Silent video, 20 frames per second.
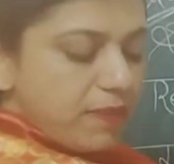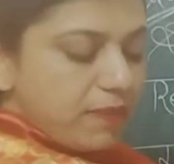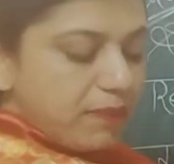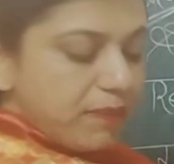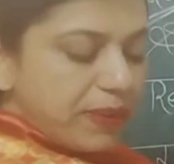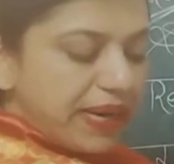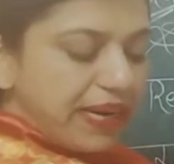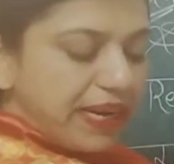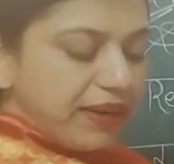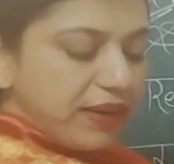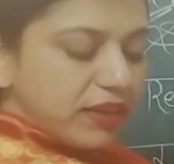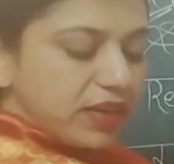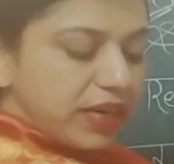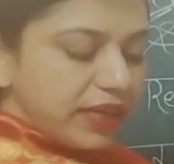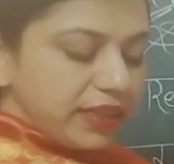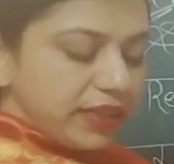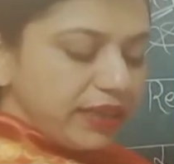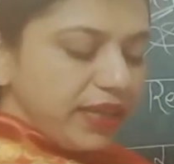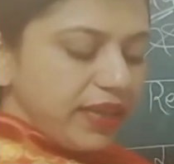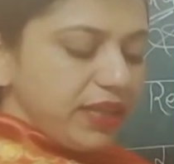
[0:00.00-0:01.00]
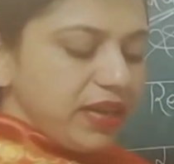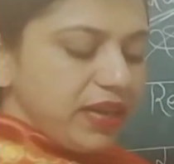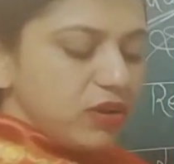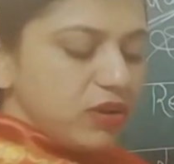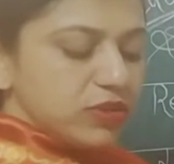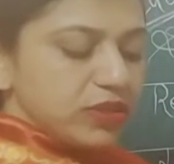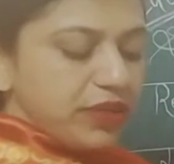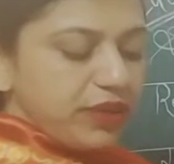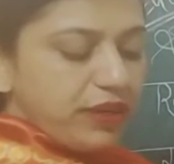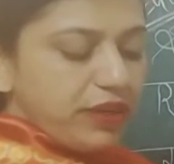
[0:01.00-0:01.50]
paid
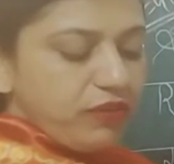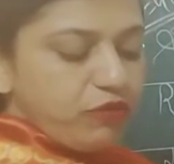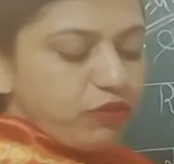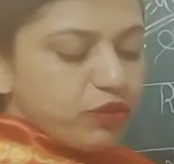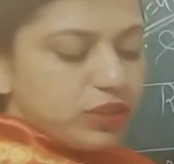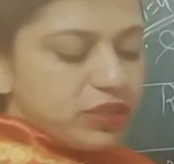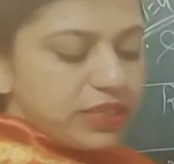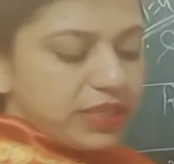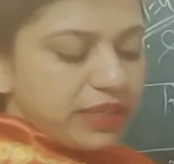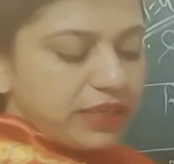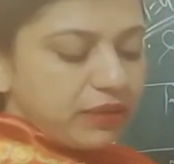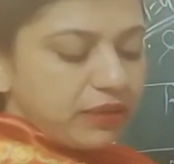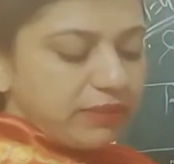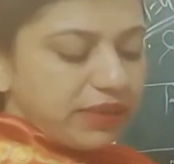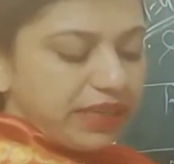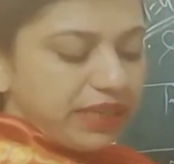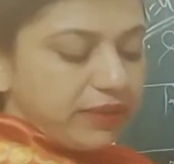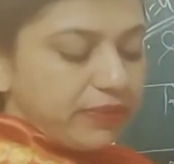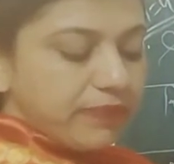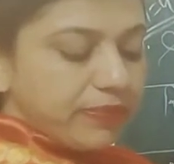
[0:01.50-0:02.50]
30,000 in full settlement.